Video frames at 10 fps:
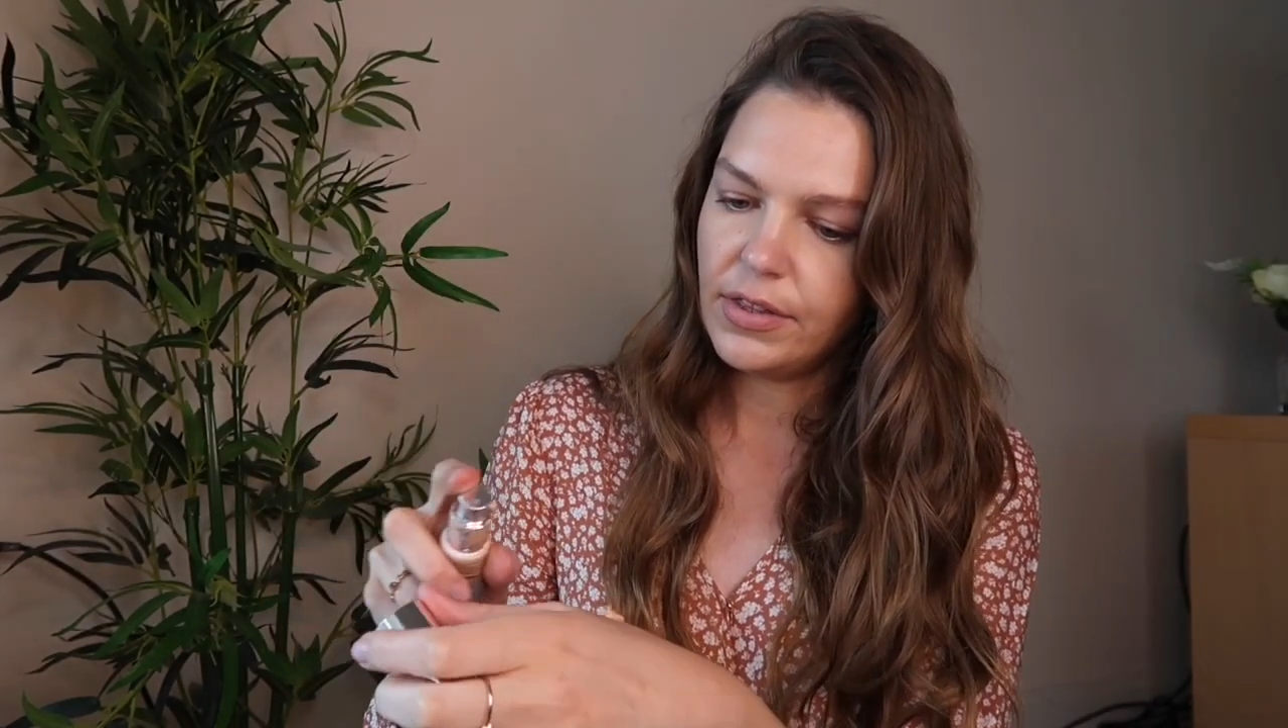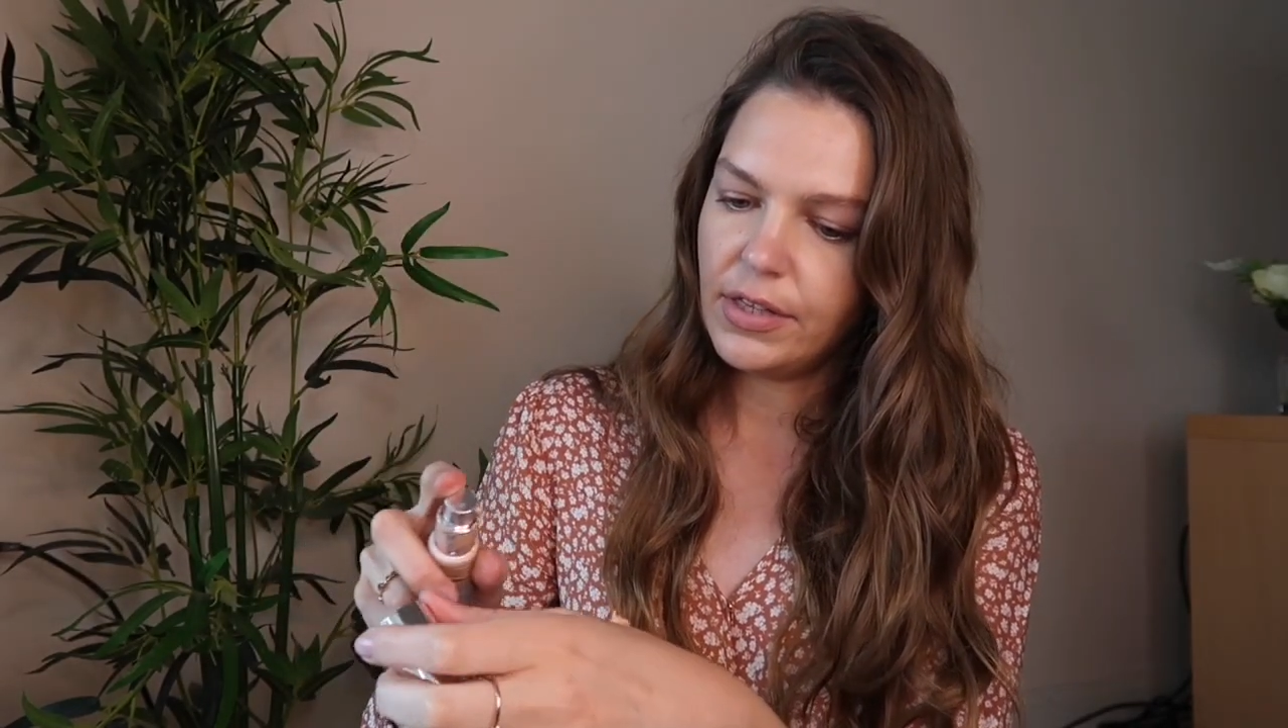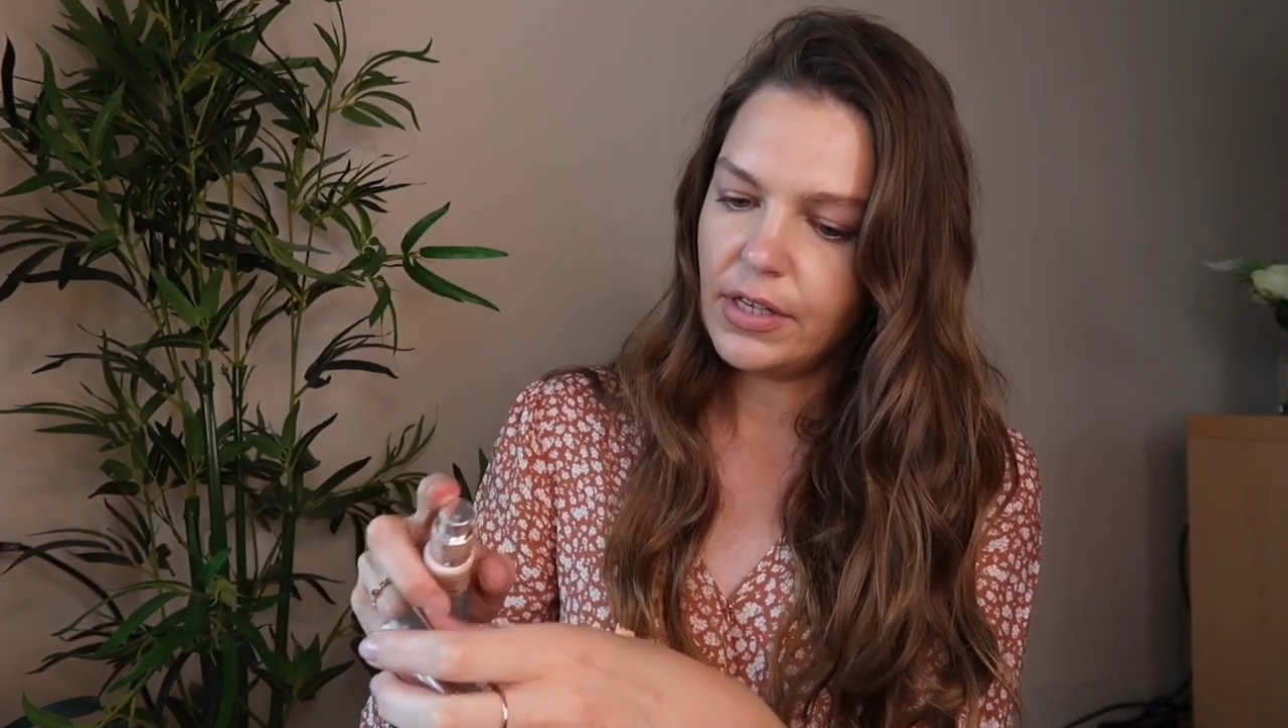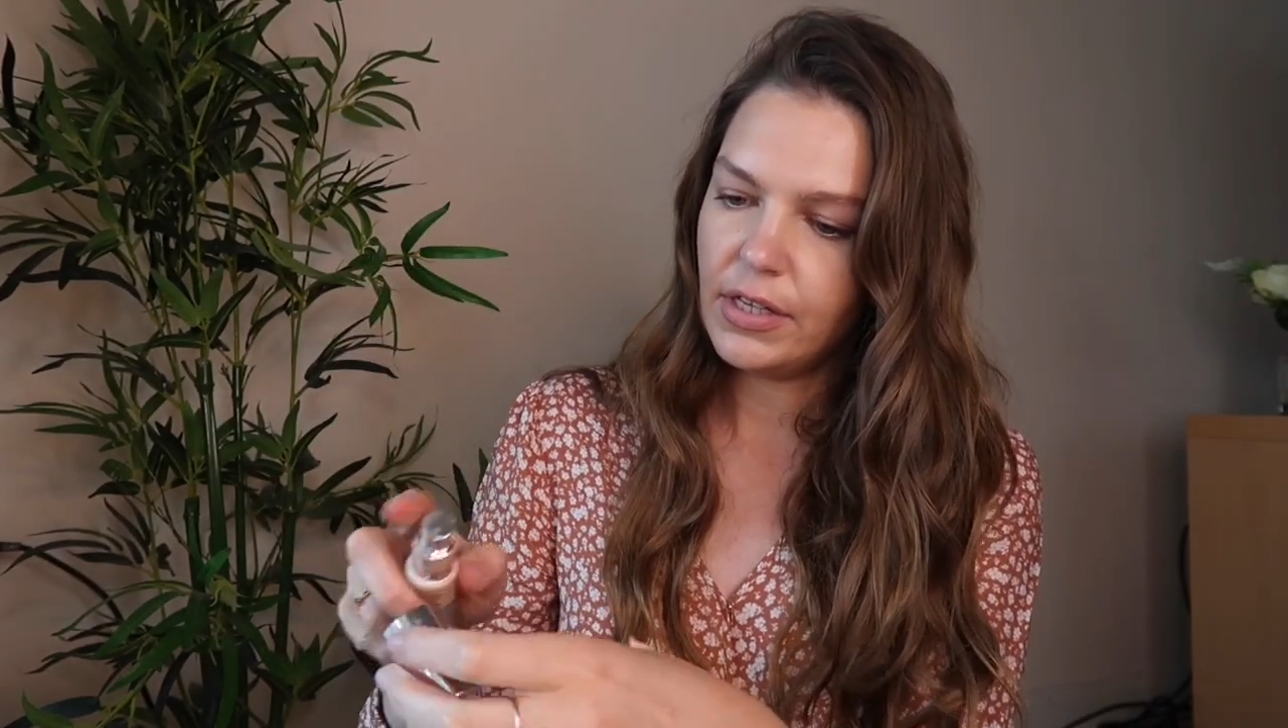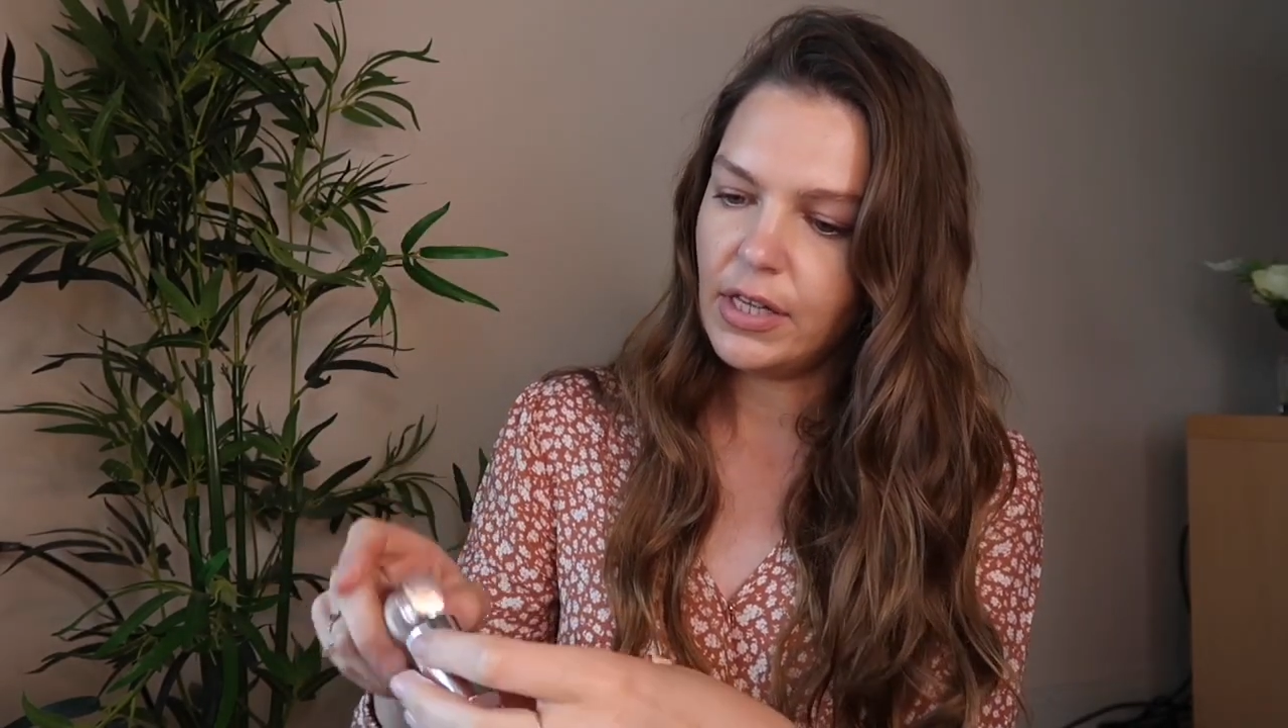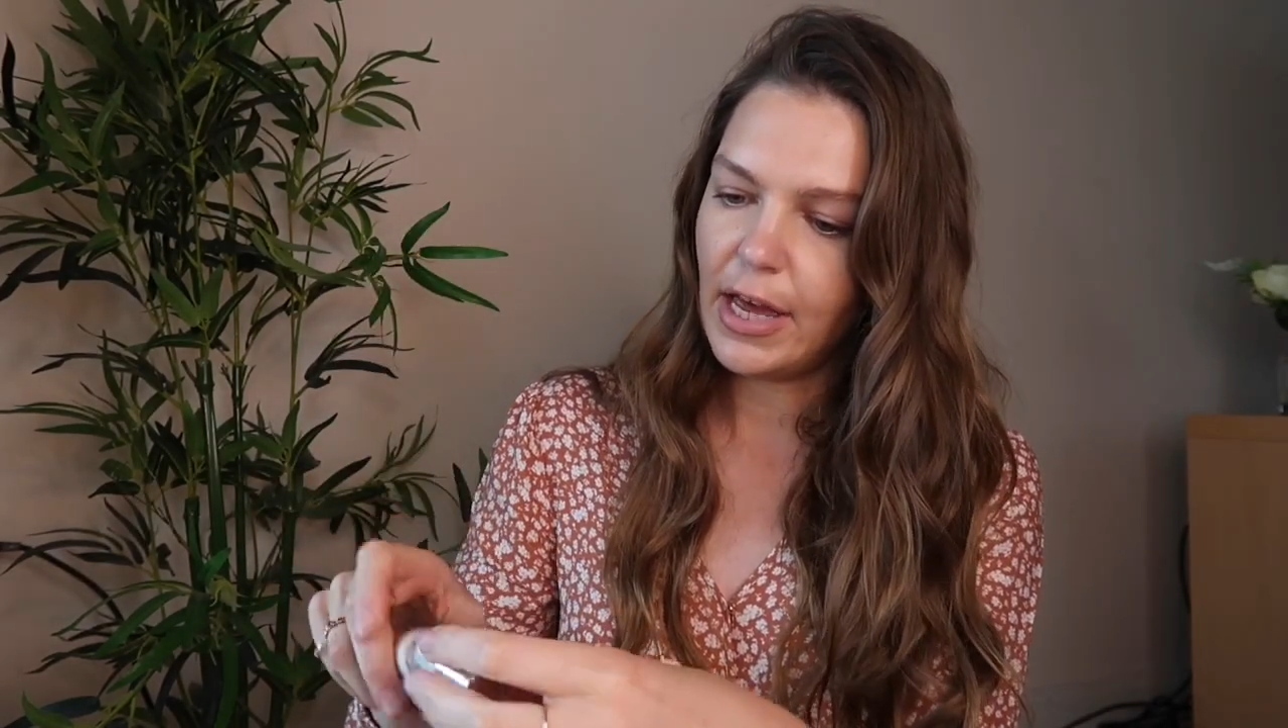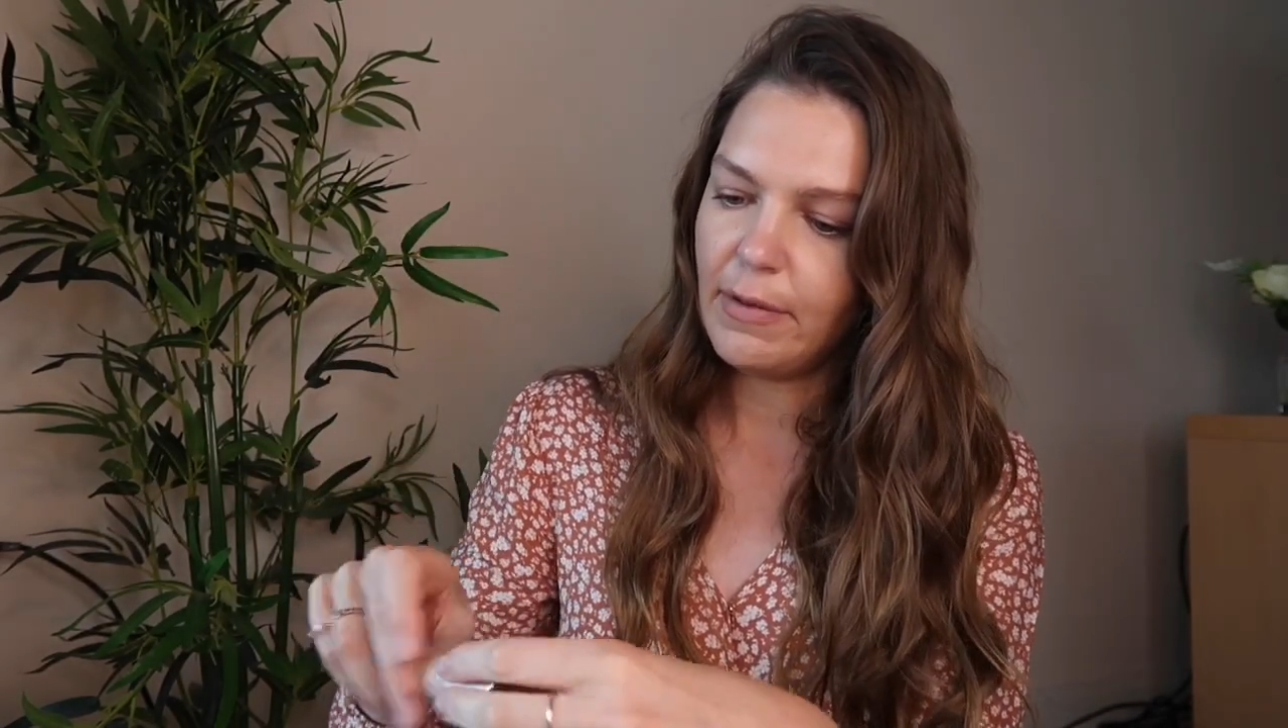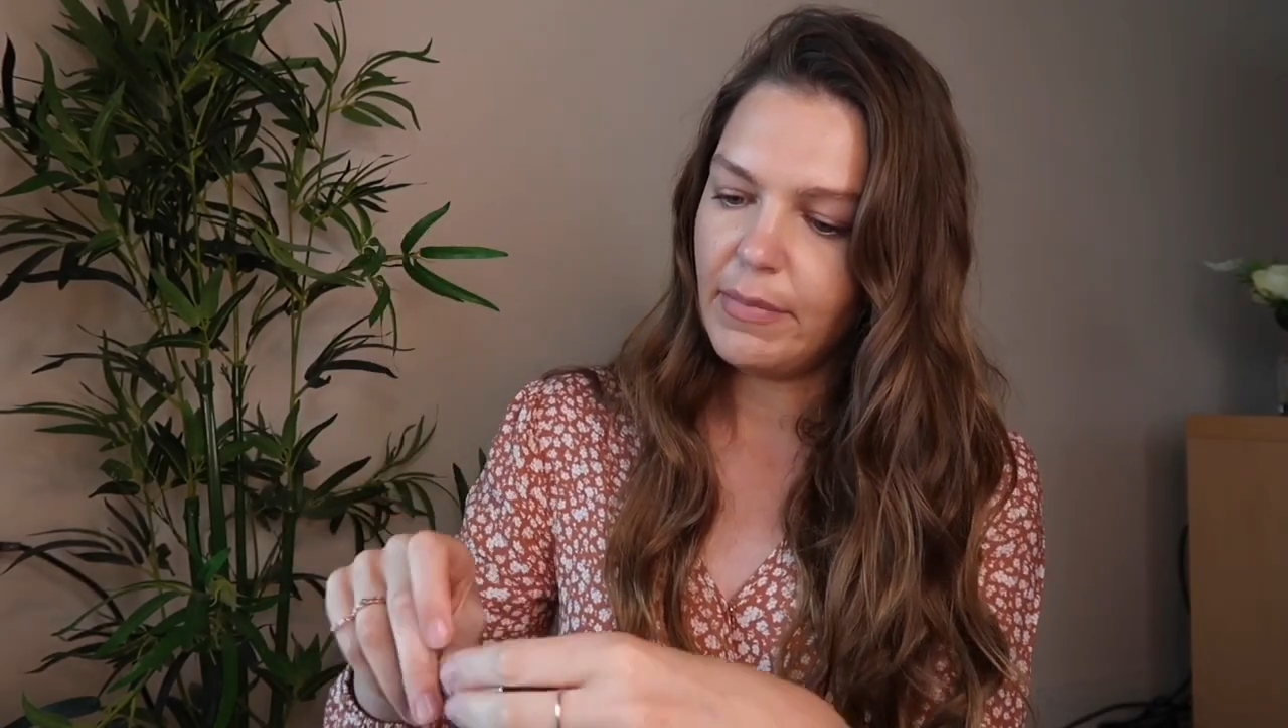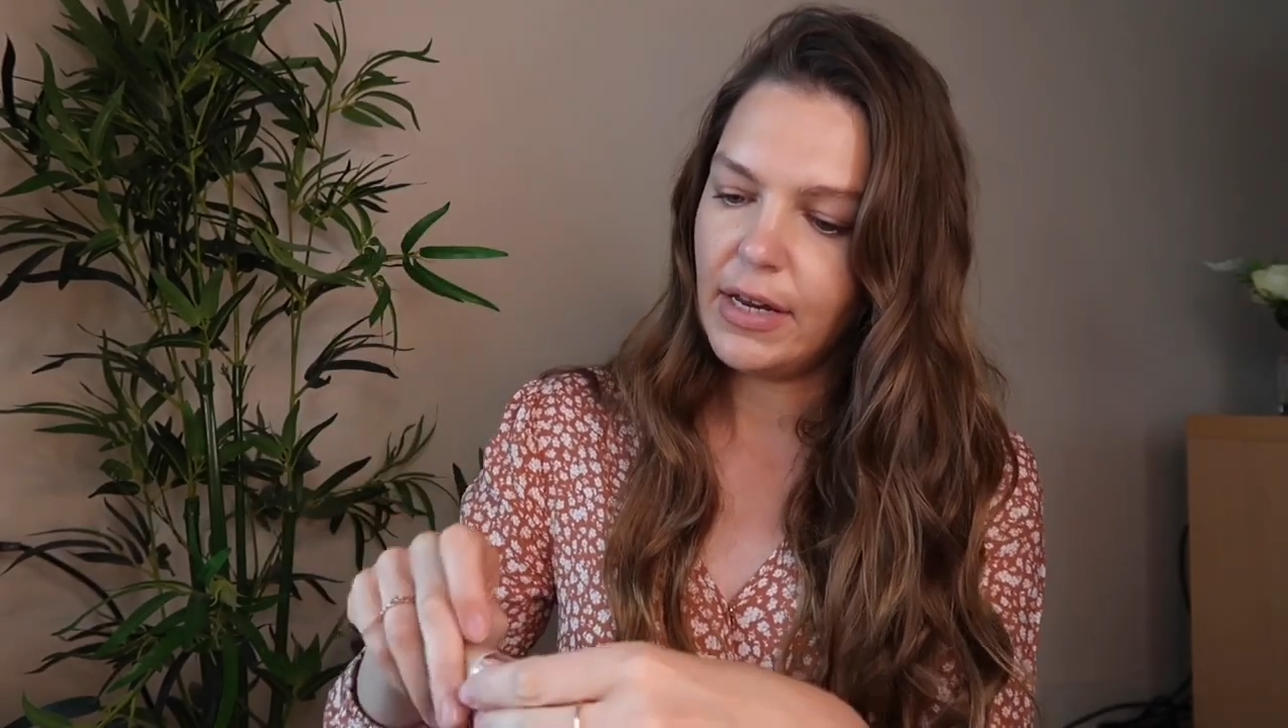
the light